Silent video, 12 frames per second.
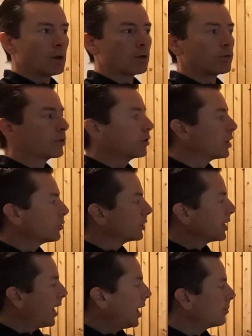really
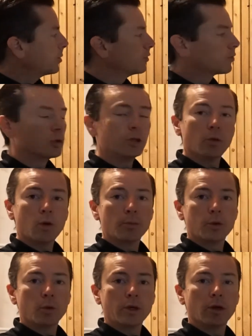only happens when you
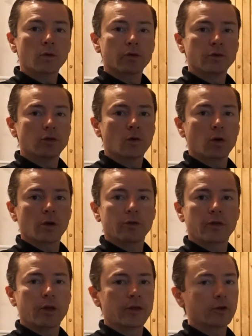open windows and
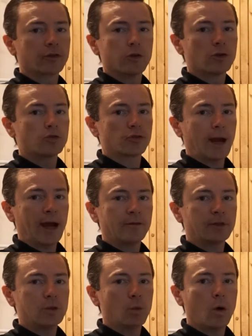doors. There's no
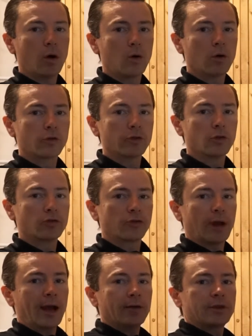drafty walls, no
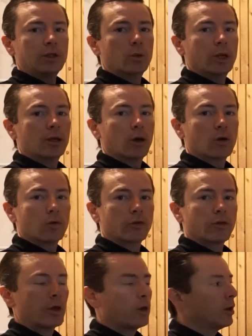drafty
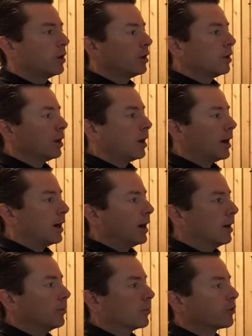windows.
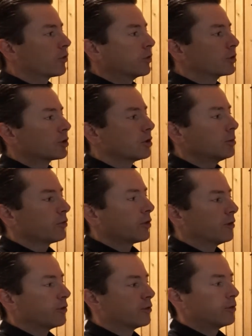So in terms
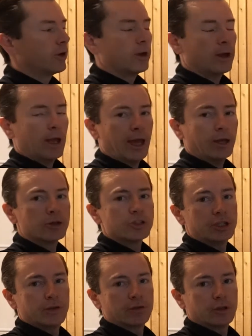of
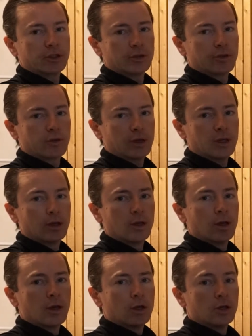energy efficiency,
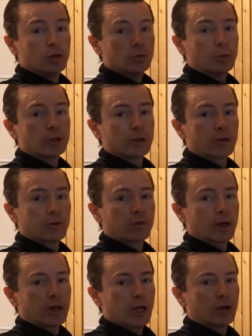new buildings are
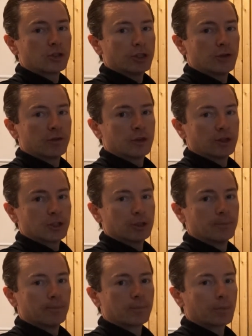very energy efficient,
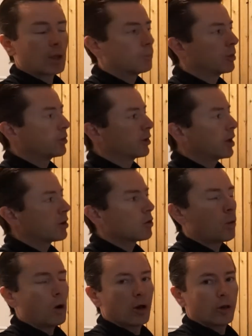but their air
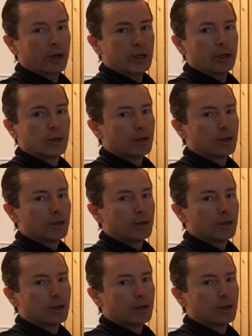quality